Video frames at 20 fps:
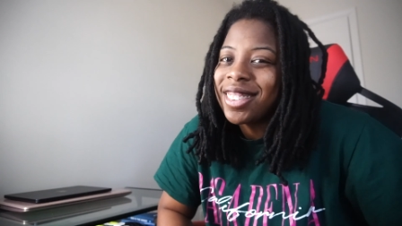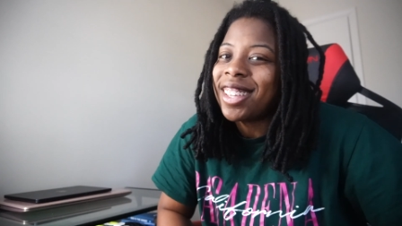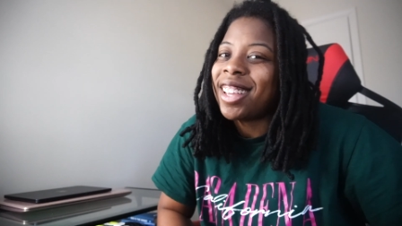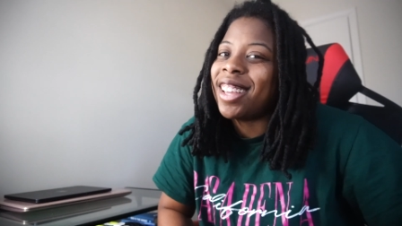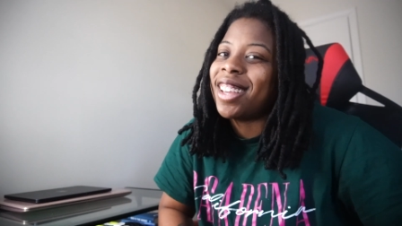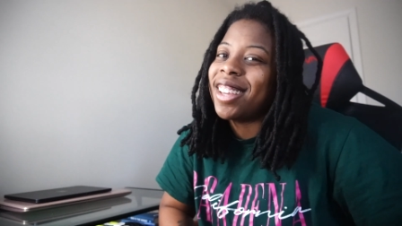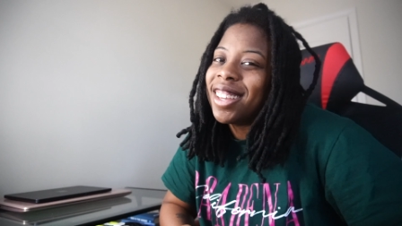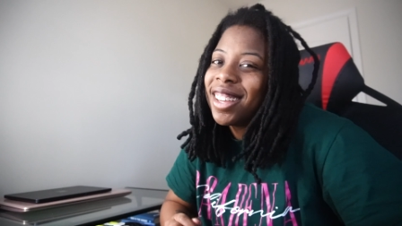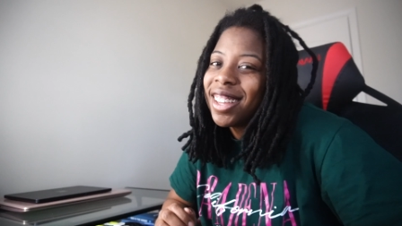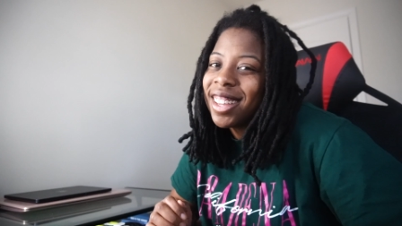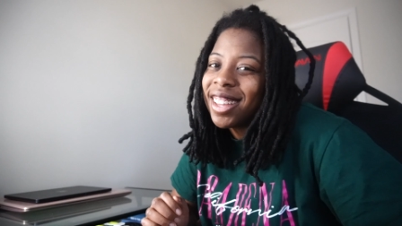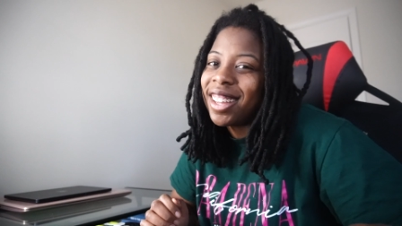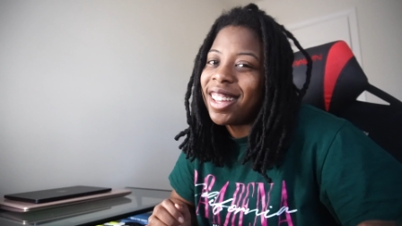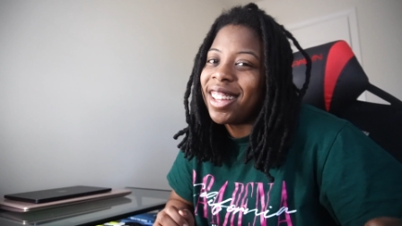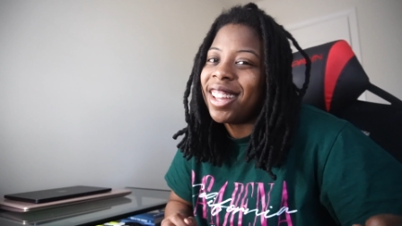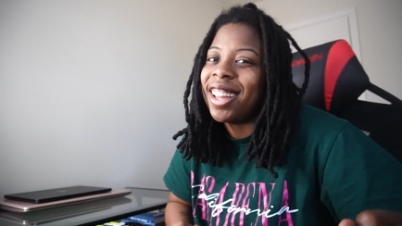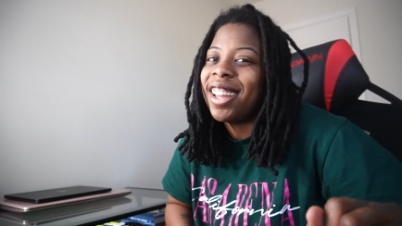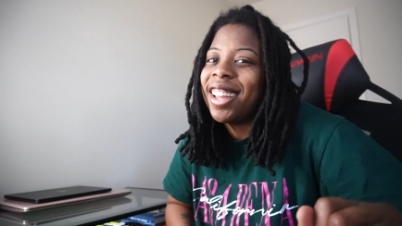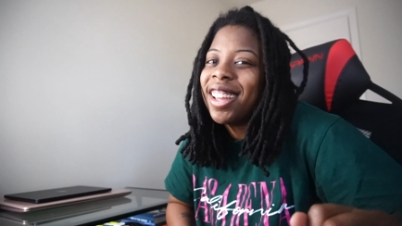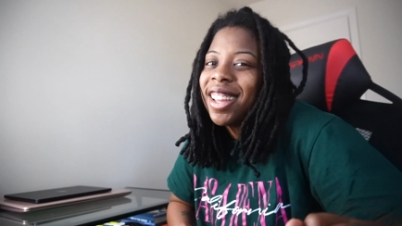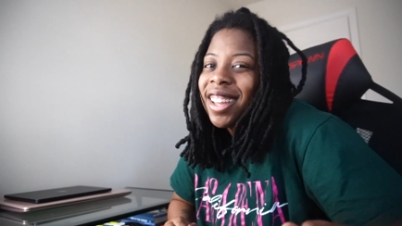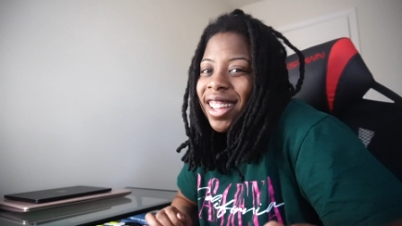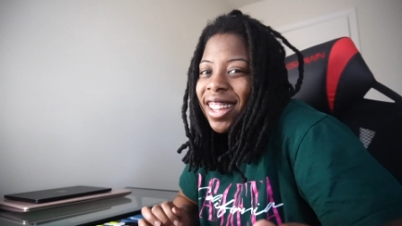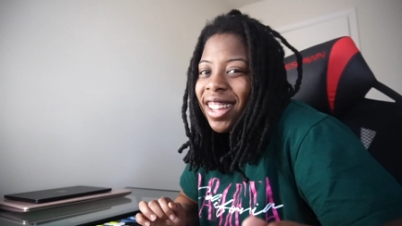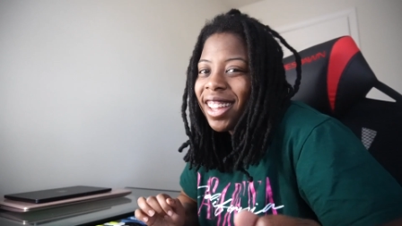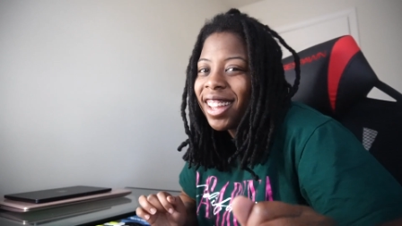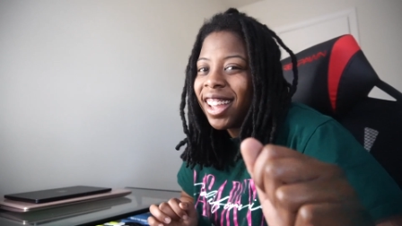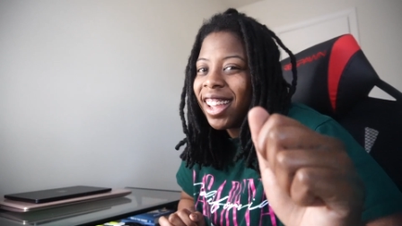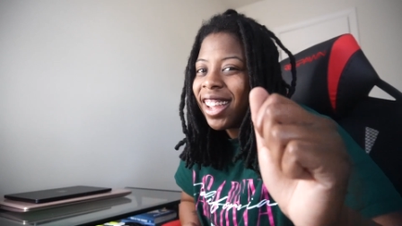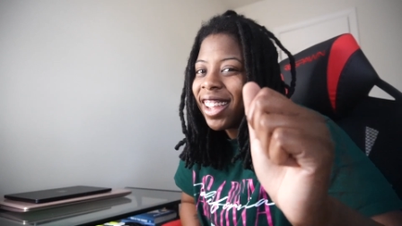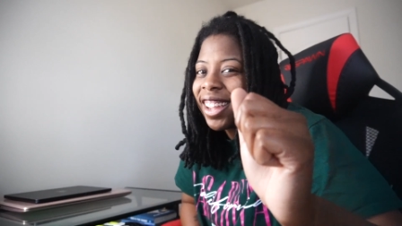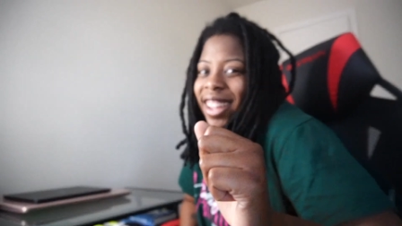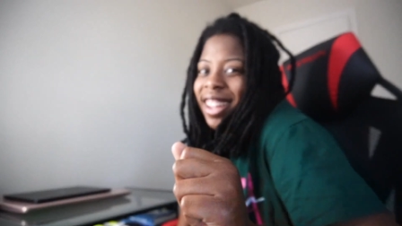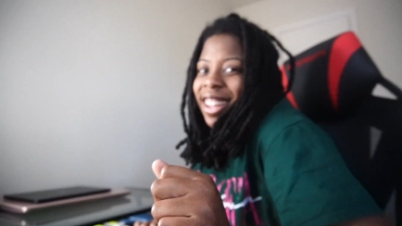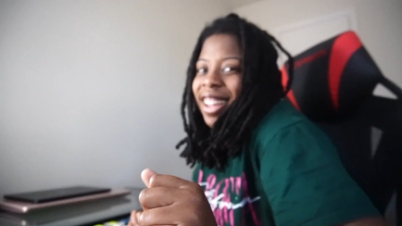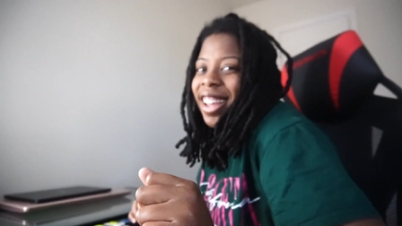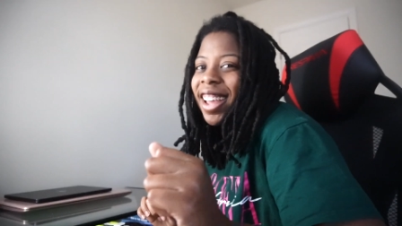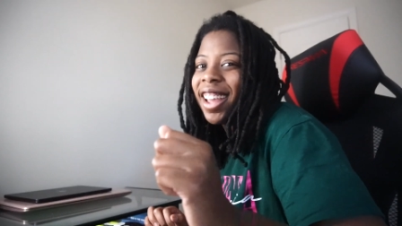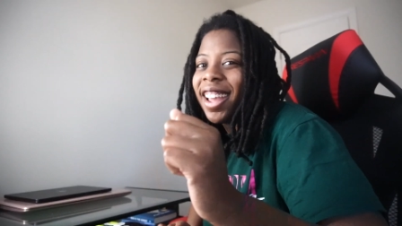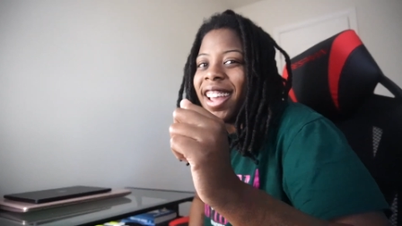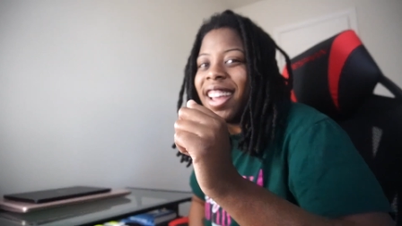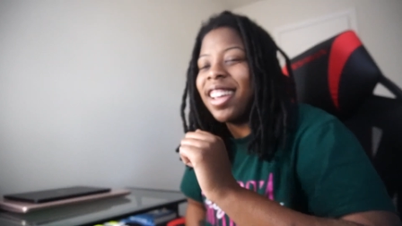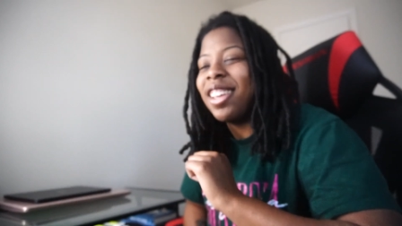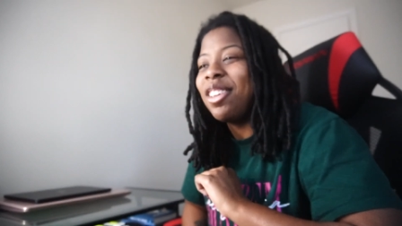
eh, eh, eh, eh.